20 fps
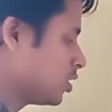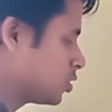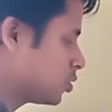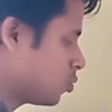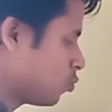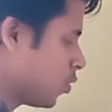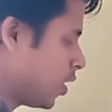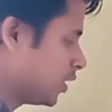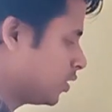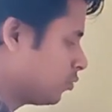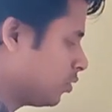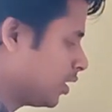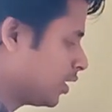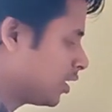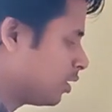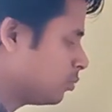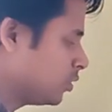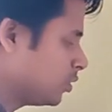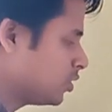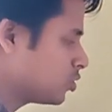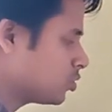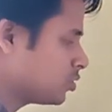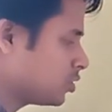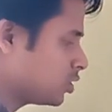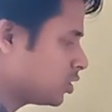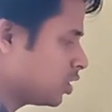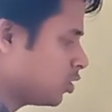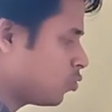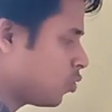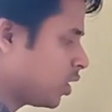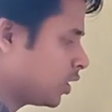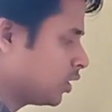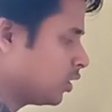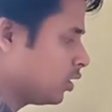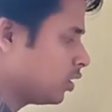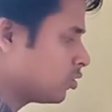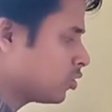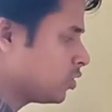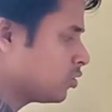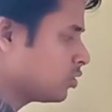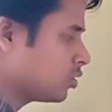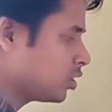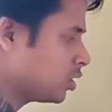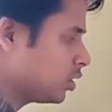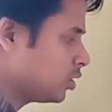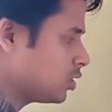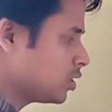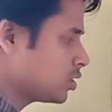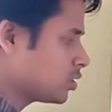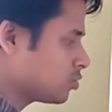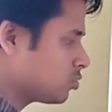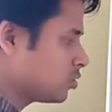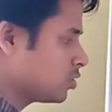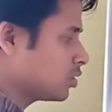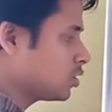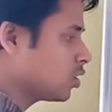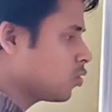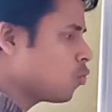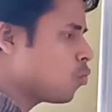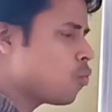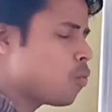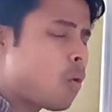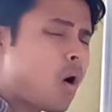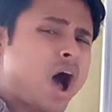So 1 will come in 23, 1 in 23, this 23.